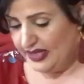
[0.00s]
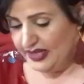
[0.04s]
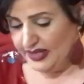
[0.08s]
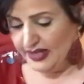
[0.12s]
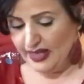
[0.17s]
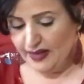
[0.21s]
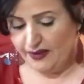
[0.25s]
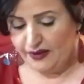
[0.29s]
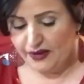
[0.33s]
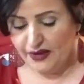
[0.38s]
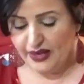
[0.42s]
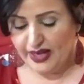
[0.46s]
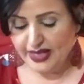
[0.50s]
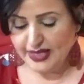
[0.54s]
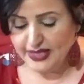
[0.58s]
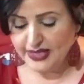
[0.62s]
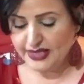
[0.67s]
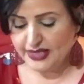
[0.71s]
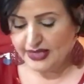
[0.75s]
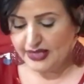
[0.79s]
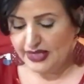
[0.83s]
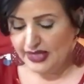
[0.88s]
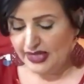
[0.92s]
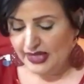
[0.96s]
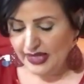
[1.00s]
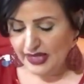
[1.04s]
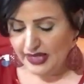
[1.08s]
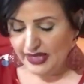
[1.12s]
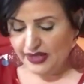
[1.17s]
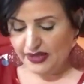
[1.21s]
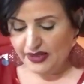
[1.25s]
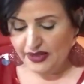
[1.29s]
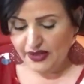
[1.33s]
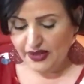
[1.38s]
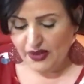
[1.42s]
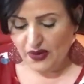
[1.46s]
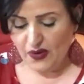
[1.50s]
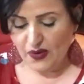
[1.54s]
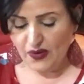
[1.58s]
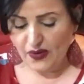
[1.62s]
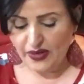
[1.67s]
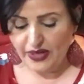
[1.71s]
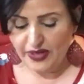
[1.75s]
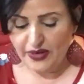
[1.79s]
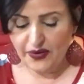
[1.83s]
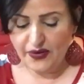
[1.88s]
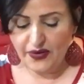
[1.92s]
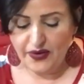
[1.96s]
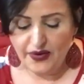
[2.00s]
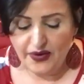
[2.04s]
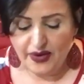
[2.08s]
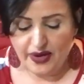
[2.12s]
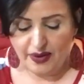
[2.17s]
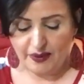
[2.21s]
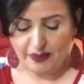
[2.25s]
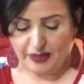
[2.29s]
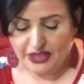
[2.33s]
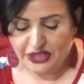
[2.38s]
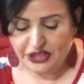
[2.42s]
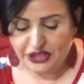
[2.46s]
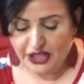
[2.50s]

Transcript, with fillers: Now you guys know here on my